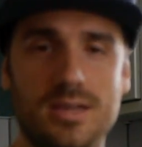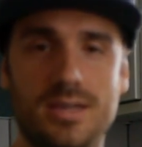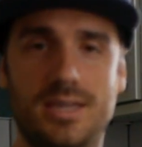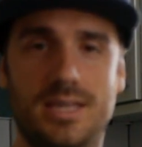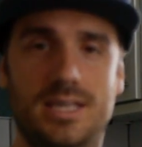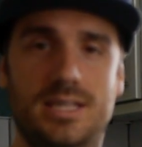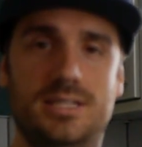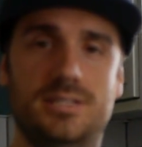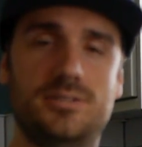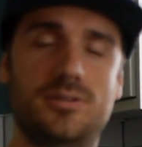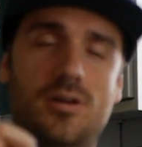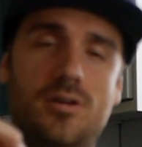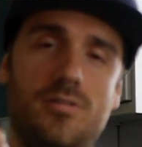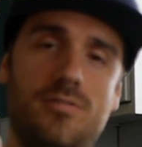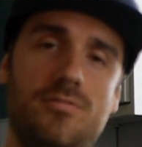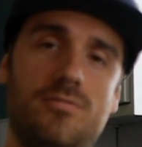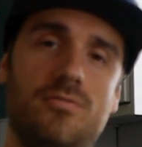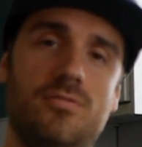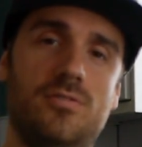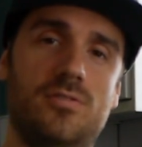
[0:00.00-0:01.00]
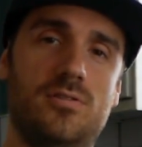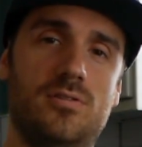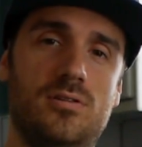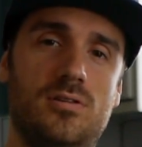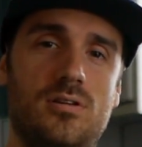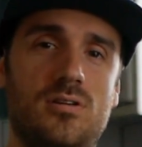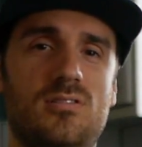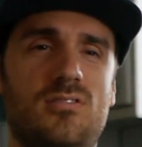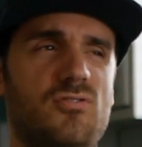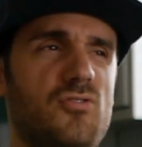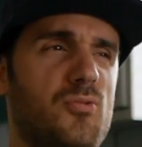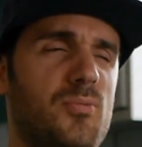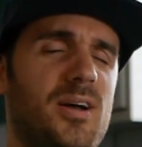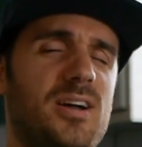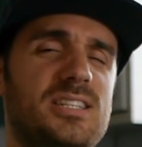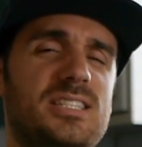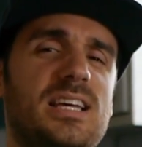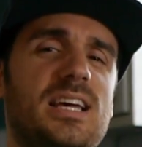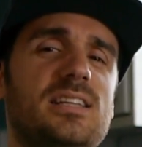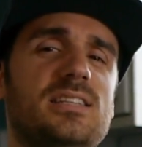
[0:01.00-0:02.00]
Ease off for
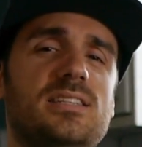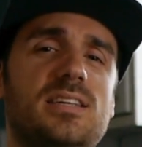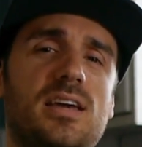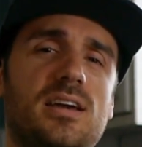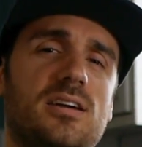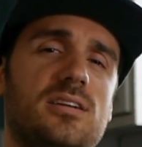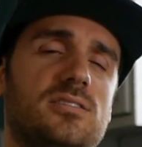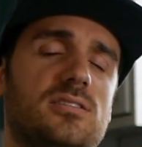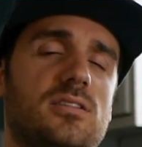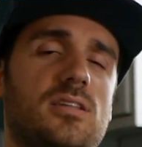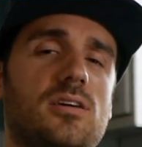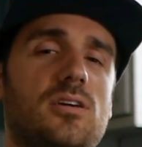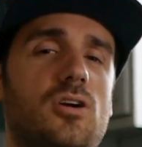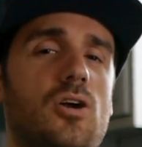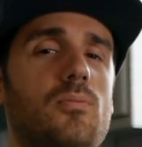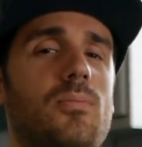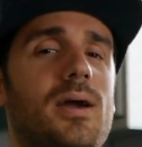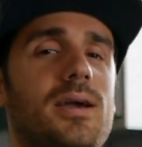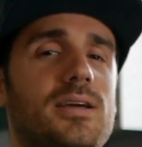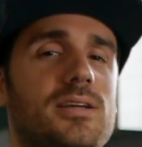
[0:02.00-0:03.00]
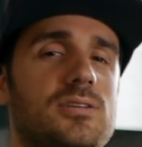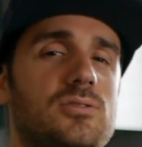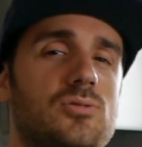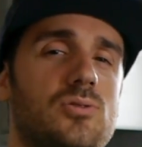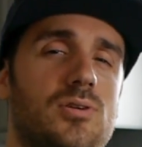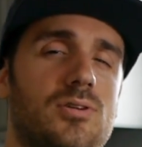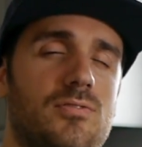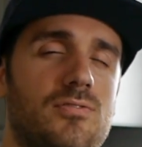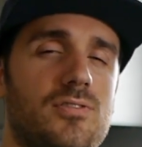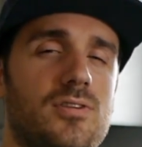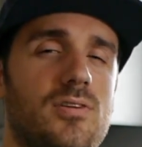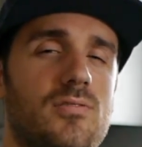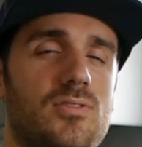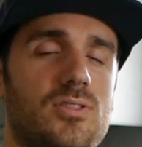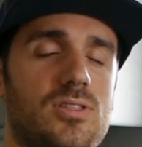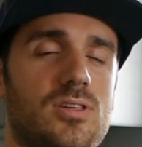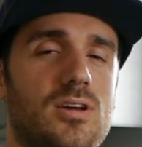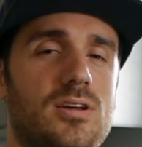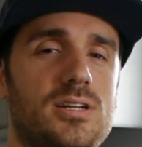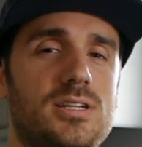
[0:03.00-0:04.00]
about 10 seconds, and then go back into it for another
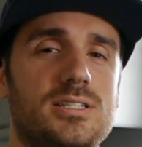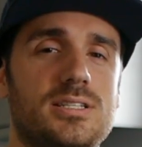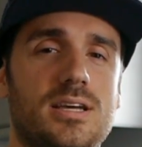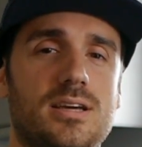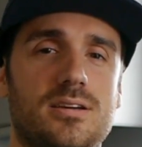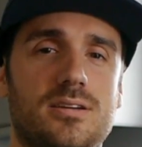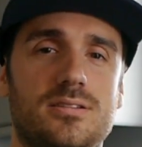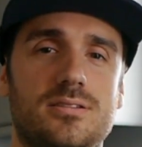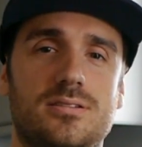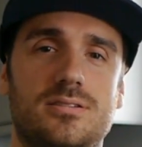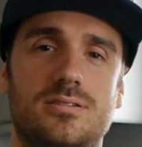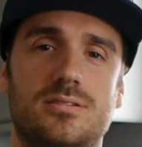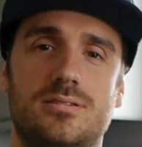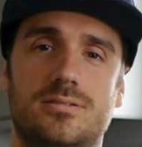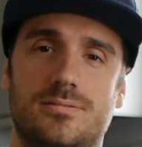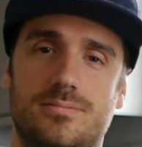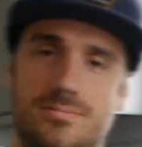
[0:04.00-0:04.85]
30 seconds.